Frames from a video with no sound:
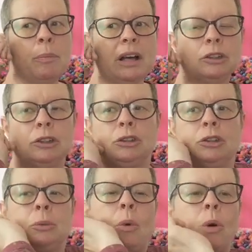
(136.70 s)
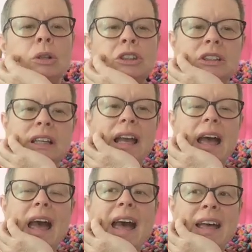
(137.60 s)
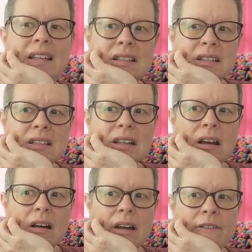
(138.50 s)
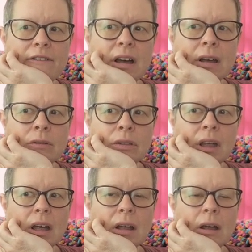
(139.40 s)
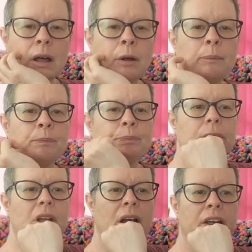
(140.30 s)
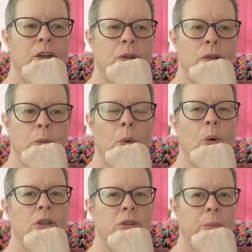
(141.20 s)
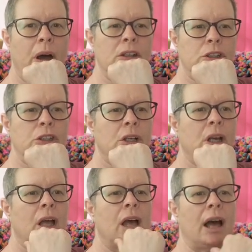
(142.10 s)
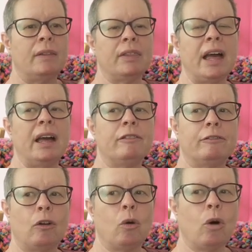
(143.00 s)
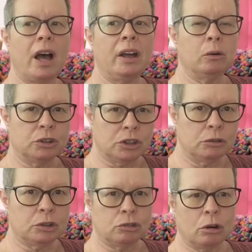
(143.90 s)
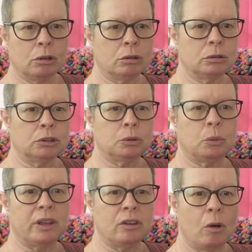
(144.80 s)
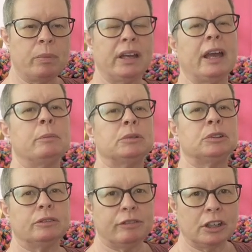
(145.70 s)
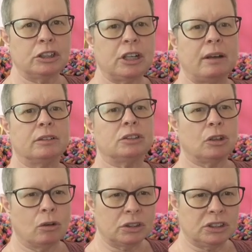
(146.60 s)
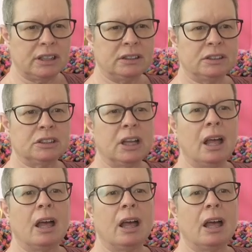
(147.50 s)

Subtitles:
But towards the end, I found that I couldn't walk as much, and therefore I also struggled with not being able to flush out the toxins.